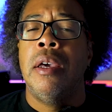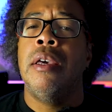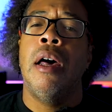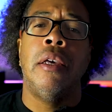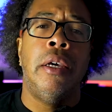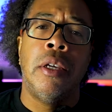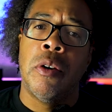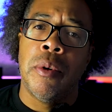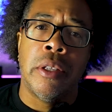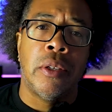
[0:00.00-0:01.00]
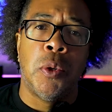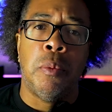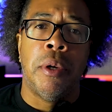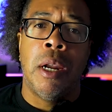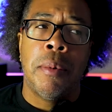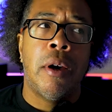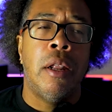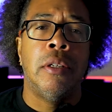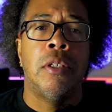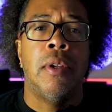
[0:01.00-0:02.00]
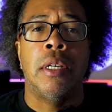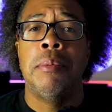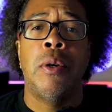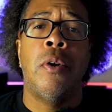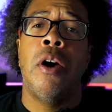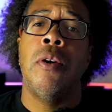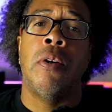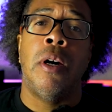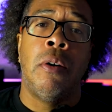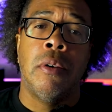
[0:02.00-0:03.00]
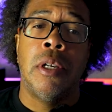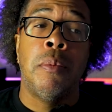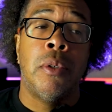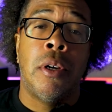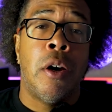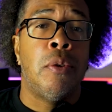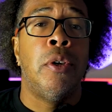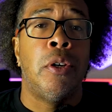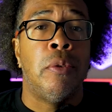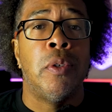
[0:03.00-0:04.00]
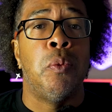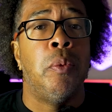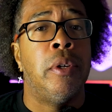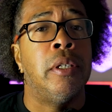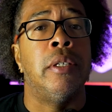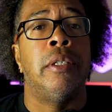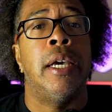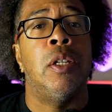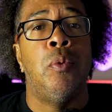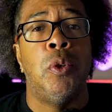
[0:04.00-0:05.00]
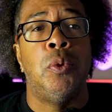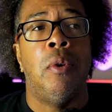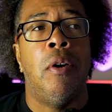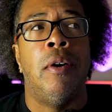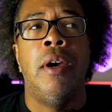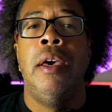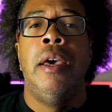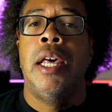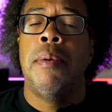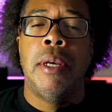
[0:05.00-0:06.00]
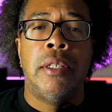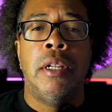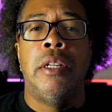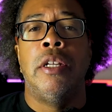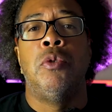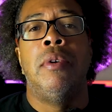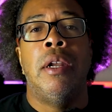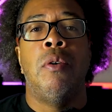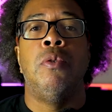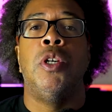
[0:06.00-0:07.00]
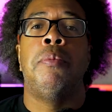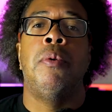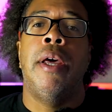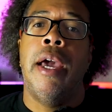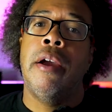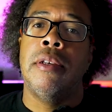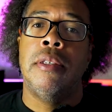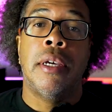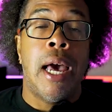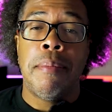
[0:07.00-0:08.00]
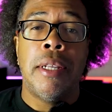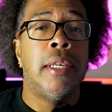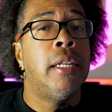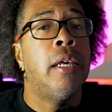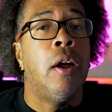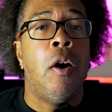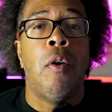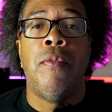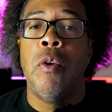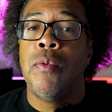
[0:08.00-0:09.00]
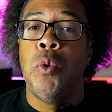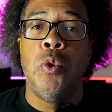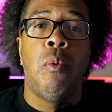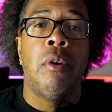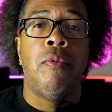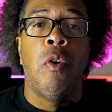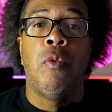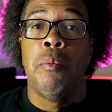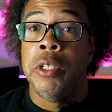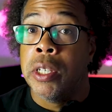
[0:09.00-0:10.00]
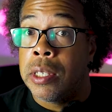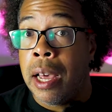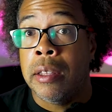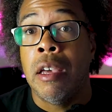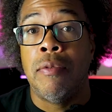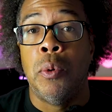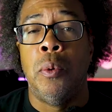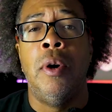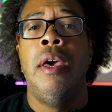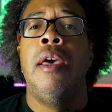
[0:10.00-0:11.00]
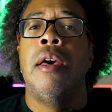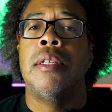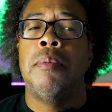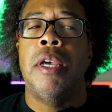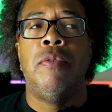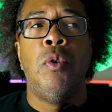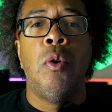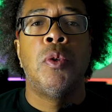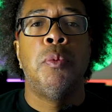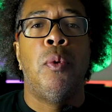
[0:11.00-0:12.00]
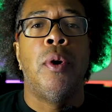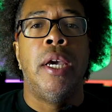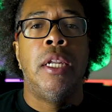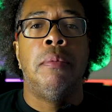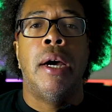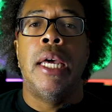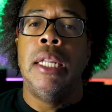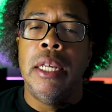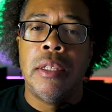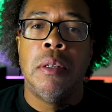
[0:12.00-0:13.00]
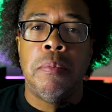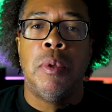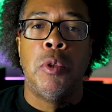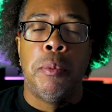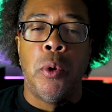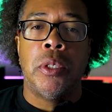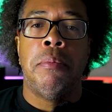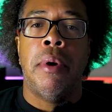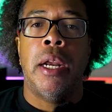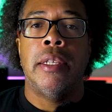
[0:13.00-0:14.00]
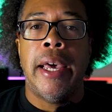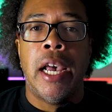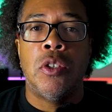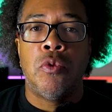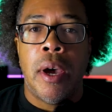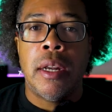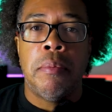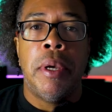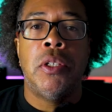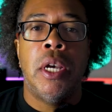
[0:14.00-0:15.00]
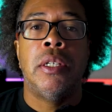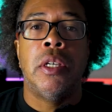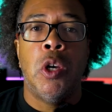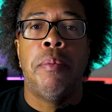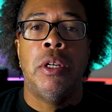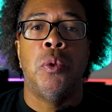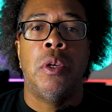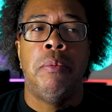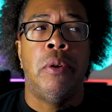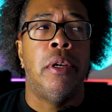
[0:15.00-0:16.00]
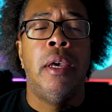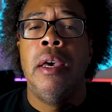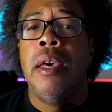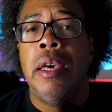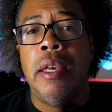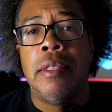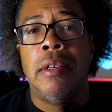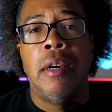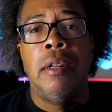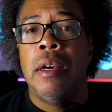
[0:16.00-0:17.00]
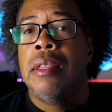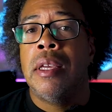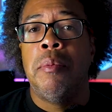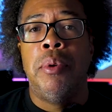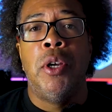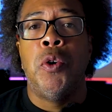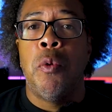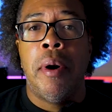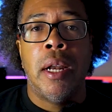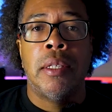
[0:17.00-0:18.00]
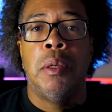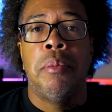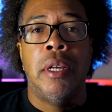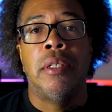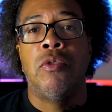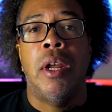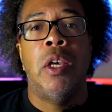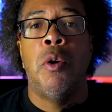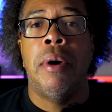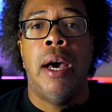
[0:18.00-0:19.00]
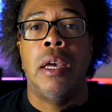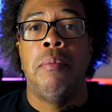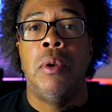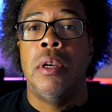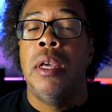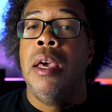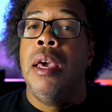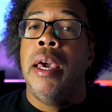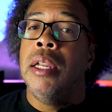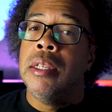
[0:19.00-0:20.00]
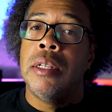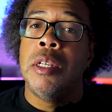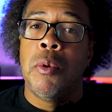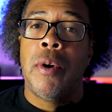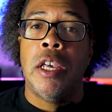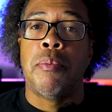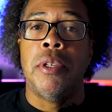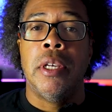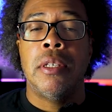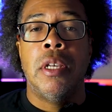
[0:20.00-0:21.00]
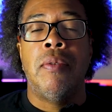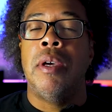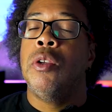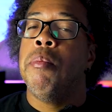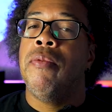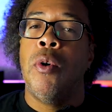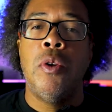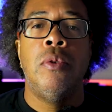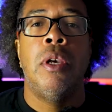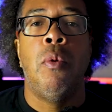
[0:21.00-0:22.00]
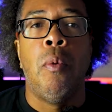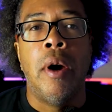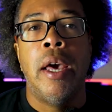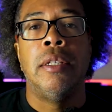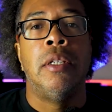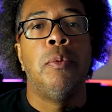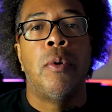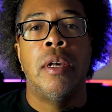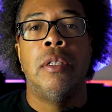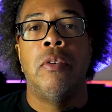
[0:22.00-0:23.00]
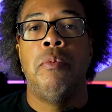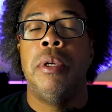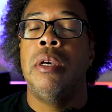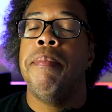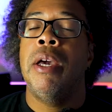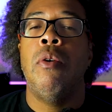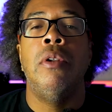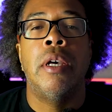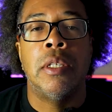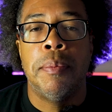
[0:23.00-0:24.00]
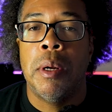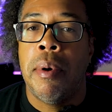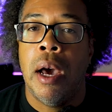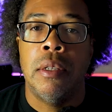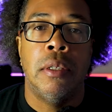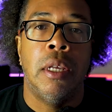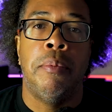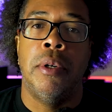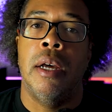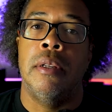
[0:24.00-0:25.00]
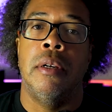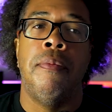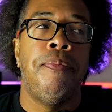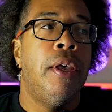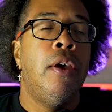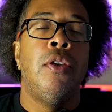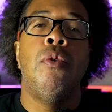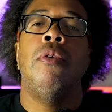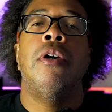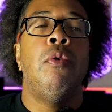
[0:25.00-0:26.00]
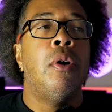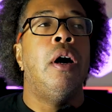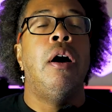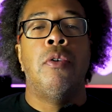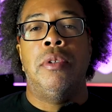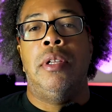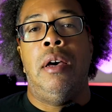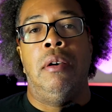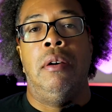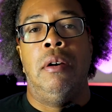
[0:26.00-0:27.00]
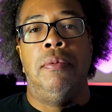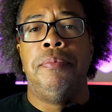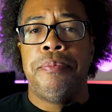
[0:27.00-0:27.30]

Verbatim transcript: Y'all are ignorant and stupid. And I'm gonna call it just like I'm not gonna call you Uncle Tom. I'm just call you ignorant and stupid because that's exactly what you are. And I'm not telling that you gotta go jump on a Harris ticket. I'm not saying that at all. Vote for who you want to vote for, but just not that fool. Because I'm like, if you're going to support anybody, at least support somebody that's actually trying to make change and help out your community. He's done nothing and put no policy in place to try to help out our community. At least the Democrats present stuff, and before you say, well, what has the Democrats done for me? Man, go look at some of the policies they put out there. You go to congress.gov.